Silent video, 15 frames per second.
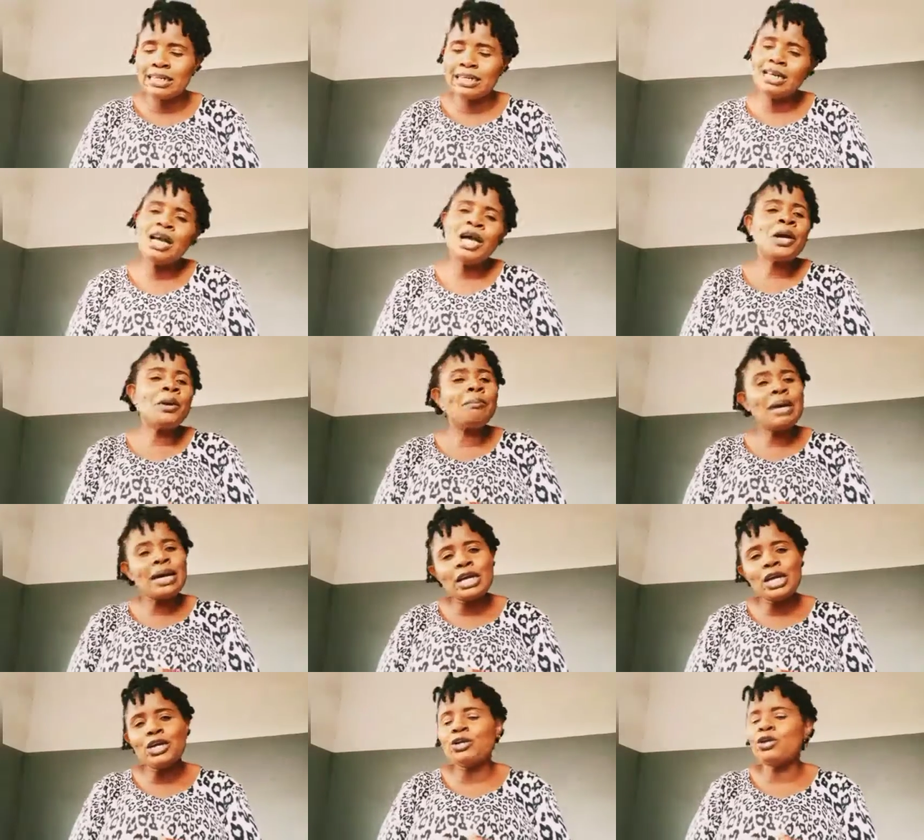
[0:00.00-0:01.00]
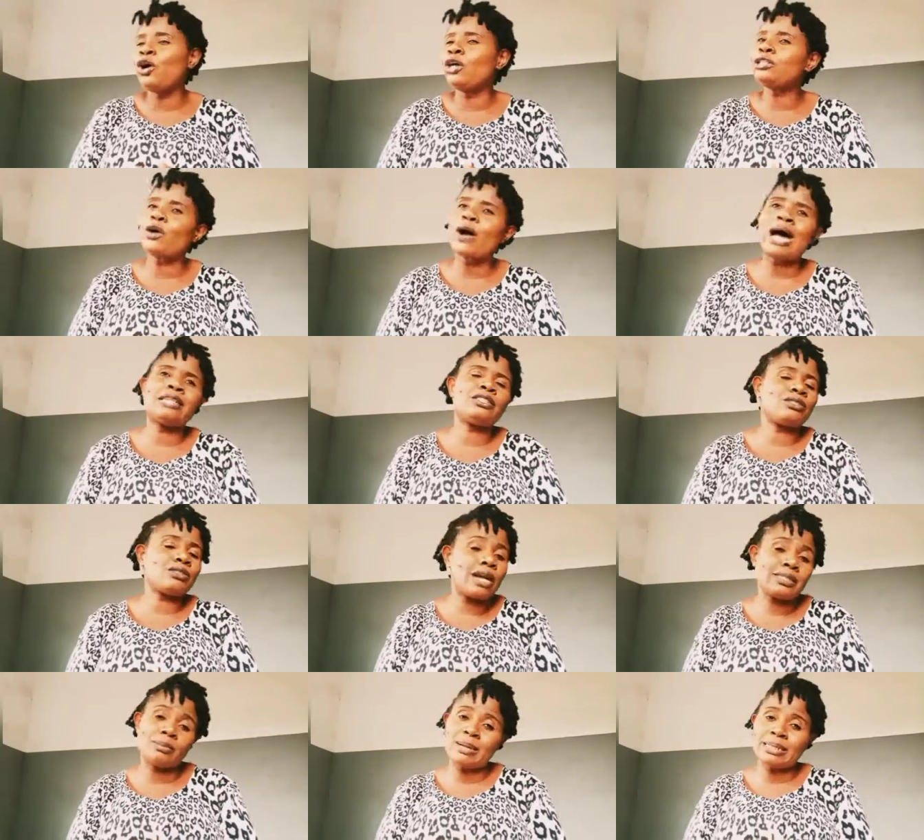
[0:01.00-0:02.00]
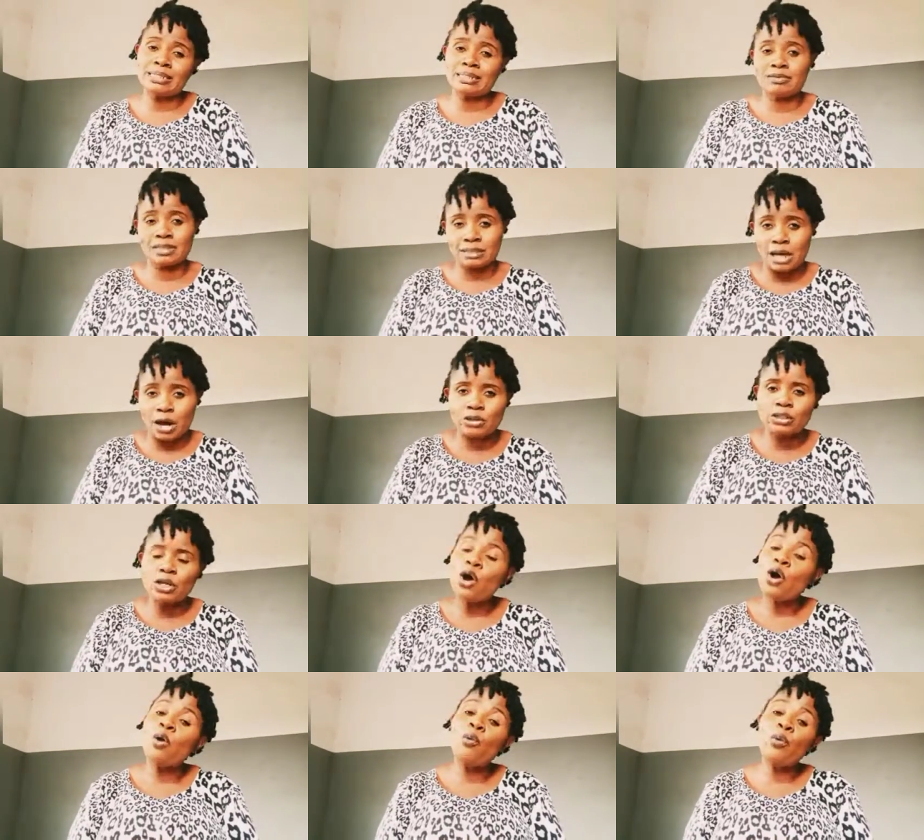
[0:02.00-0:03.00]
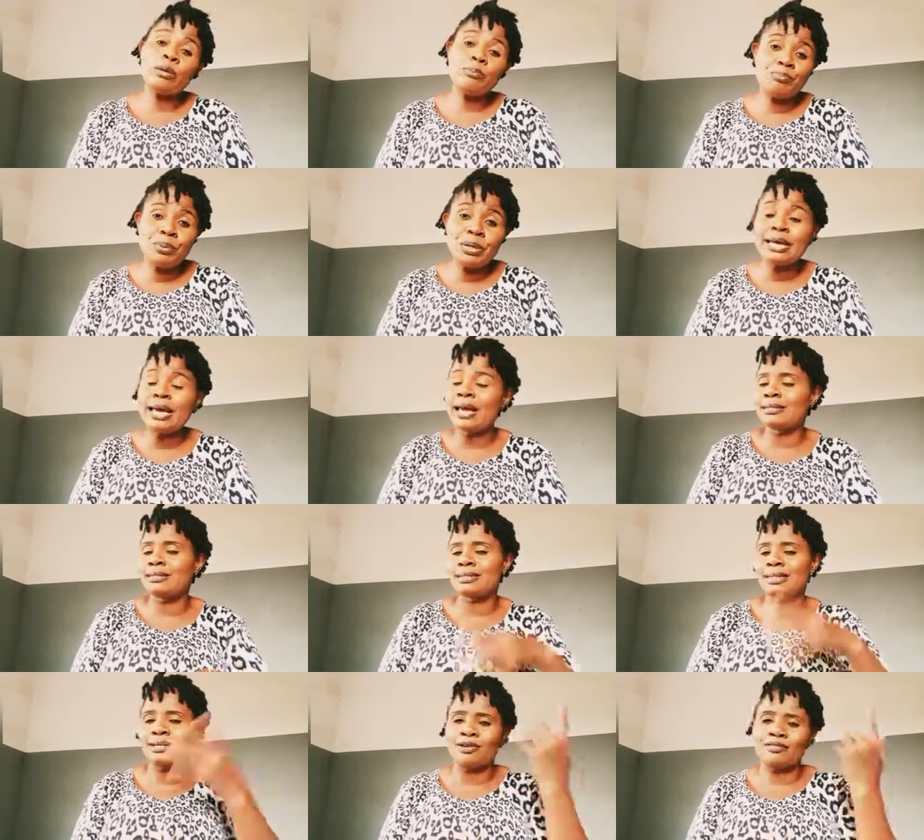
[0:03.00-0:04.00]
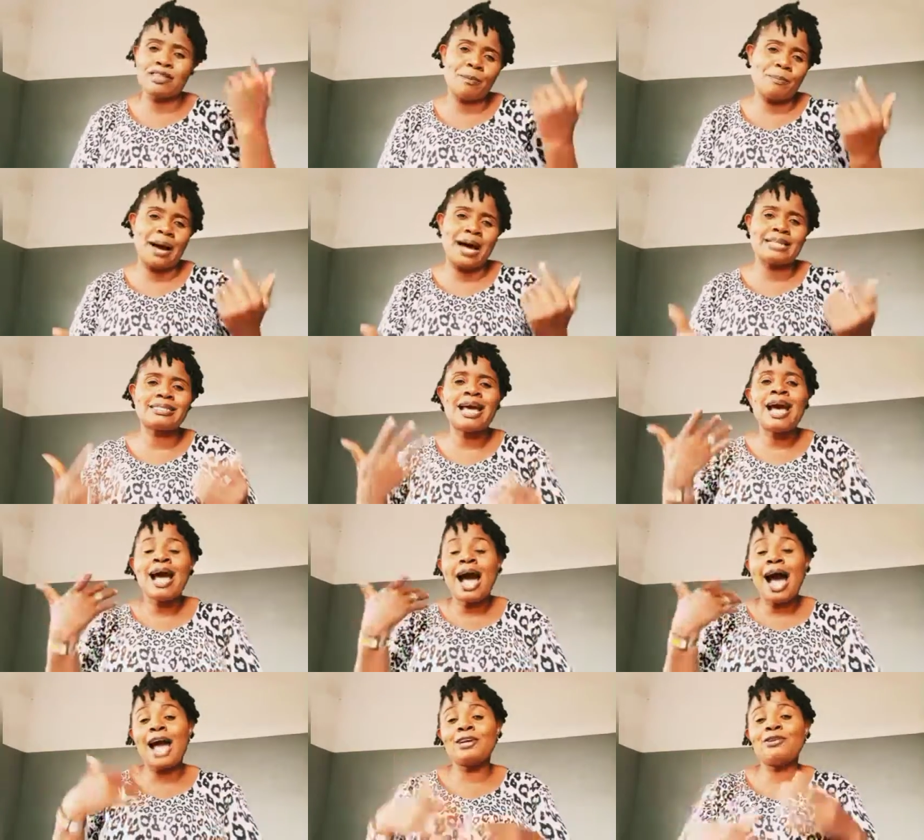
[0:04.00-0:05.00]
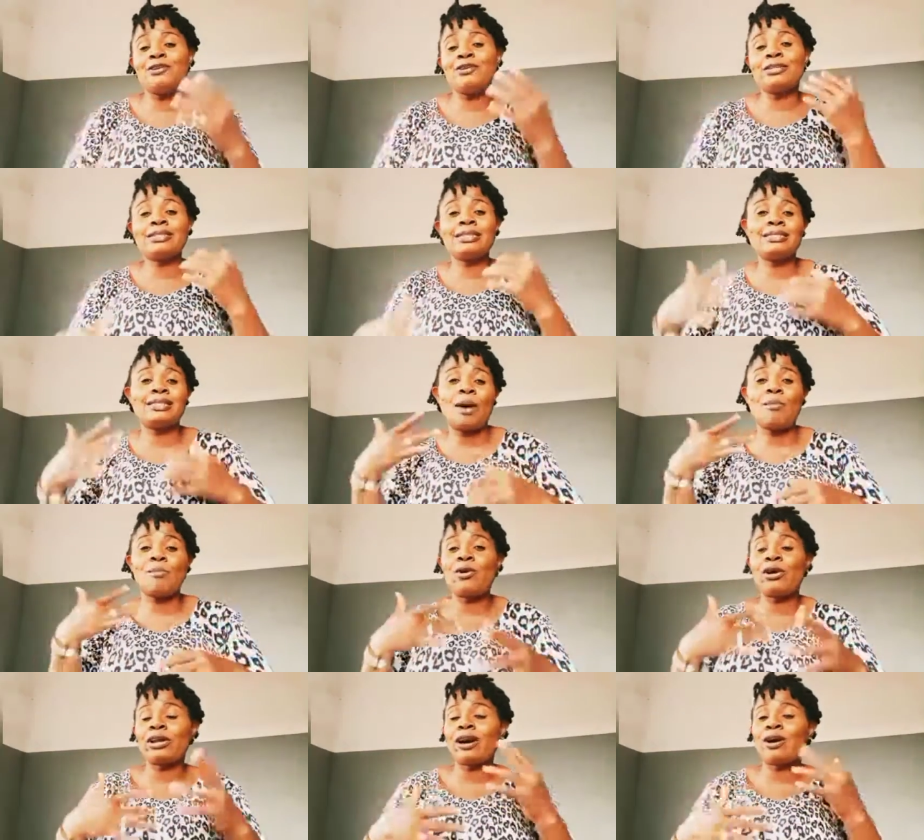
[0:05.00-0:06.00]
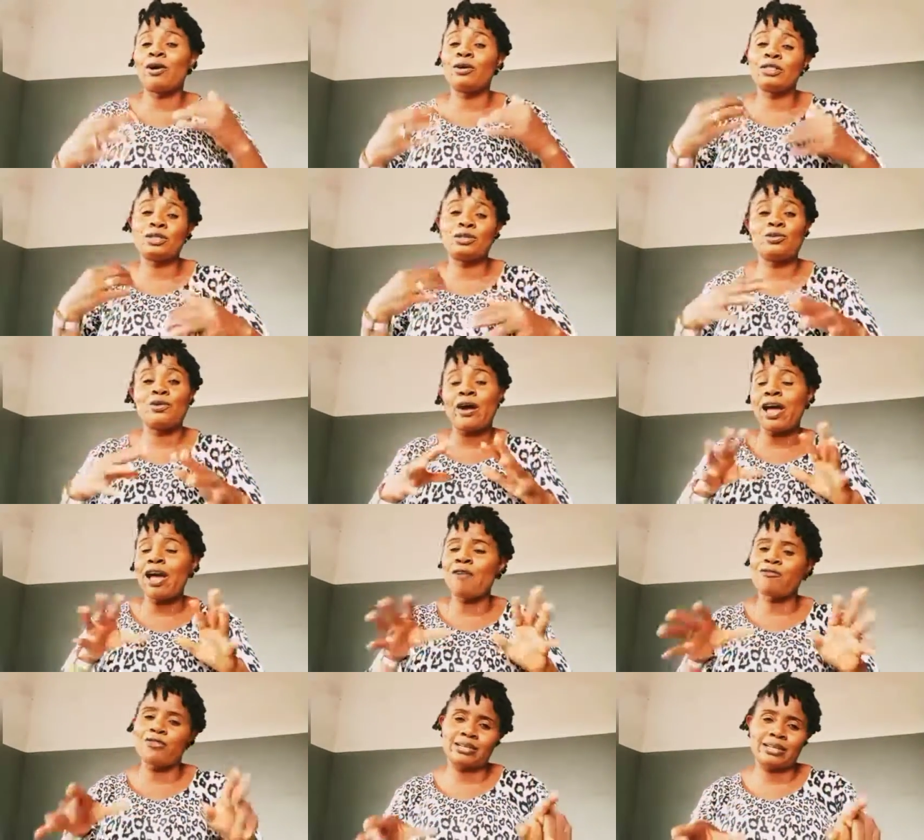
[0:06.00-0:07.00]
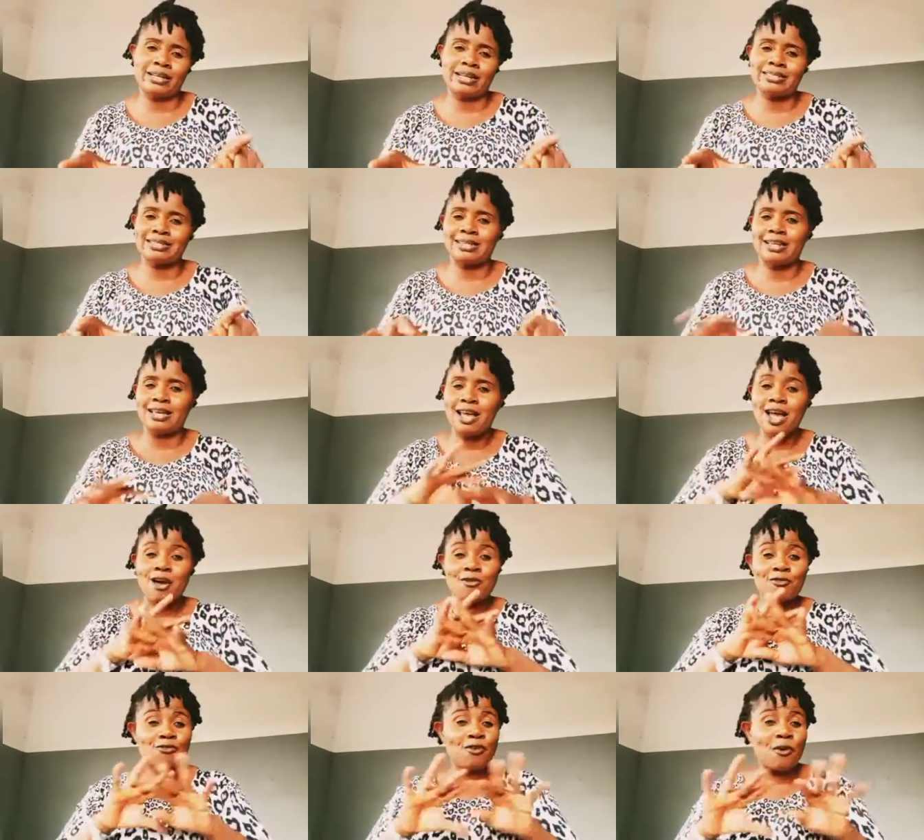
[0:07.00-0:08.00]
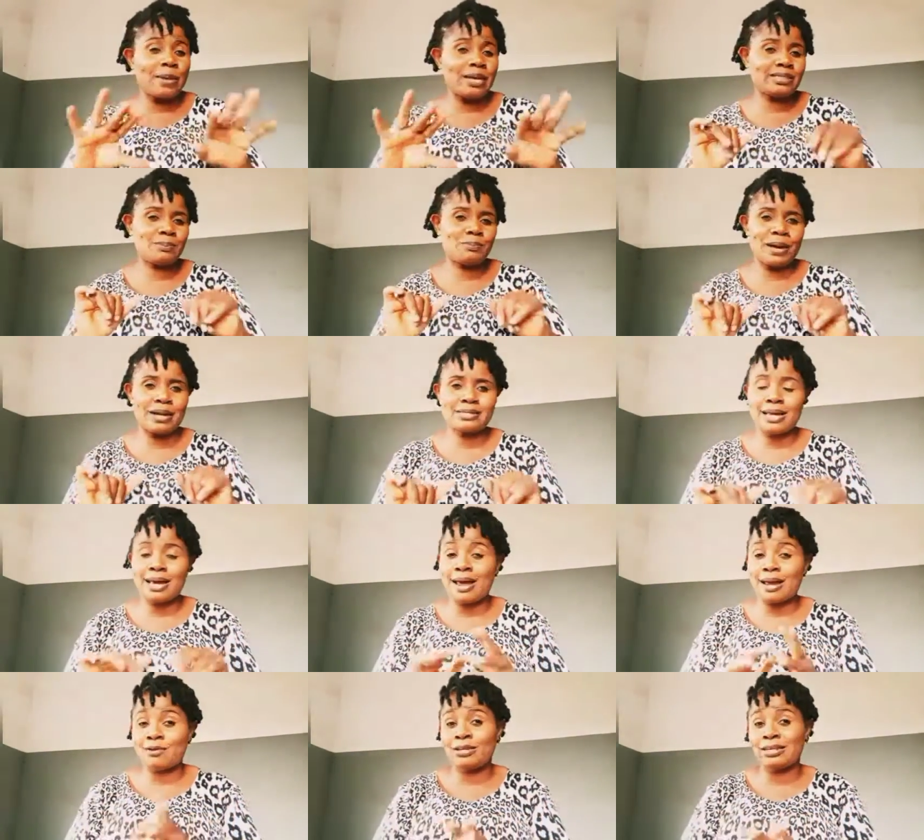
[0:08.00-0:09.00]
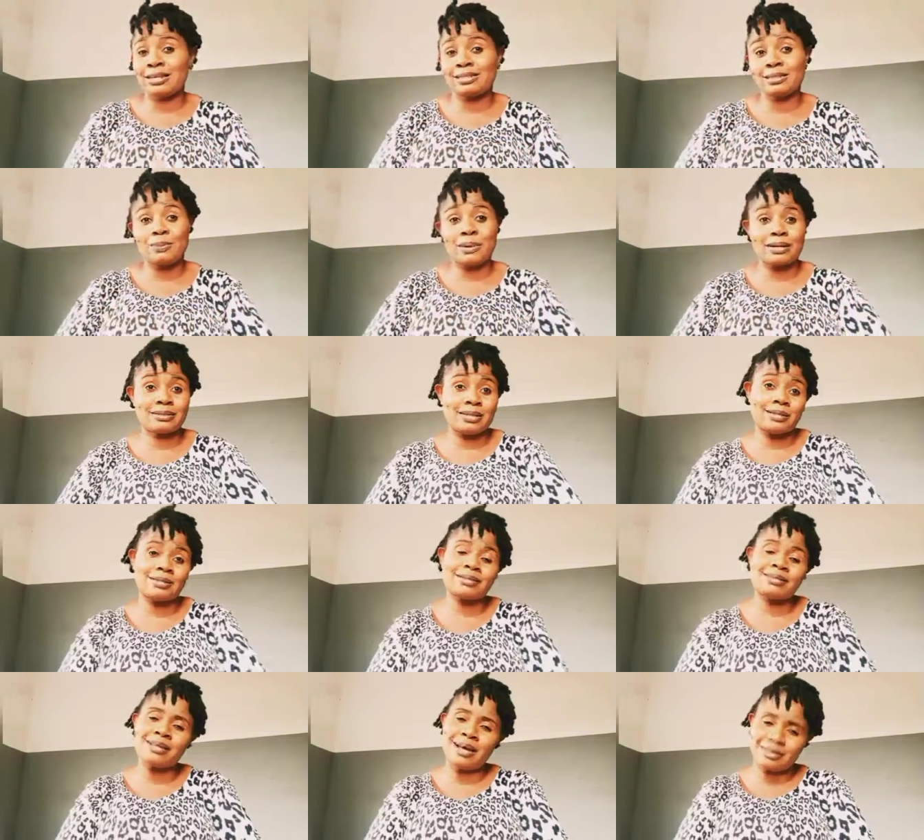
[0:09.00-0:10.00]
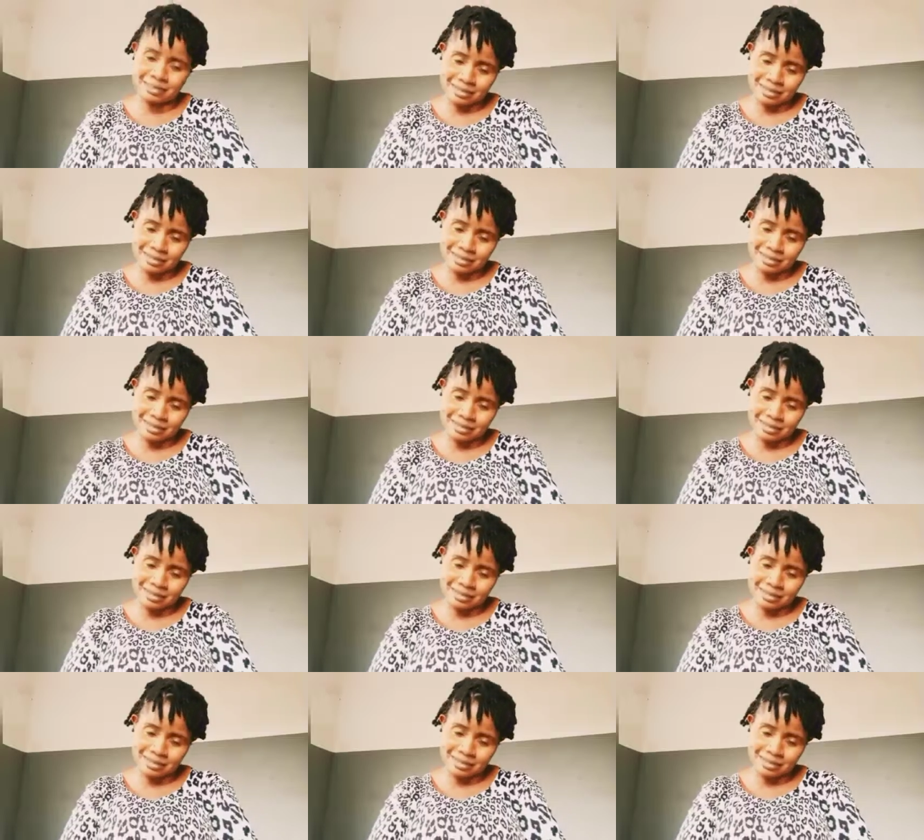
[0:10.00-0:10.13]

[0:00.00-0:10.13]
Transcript: making you not to attract massive sales will be a thing of the past, and you notice that money comes to you effortlessly from expected and unexpected sources.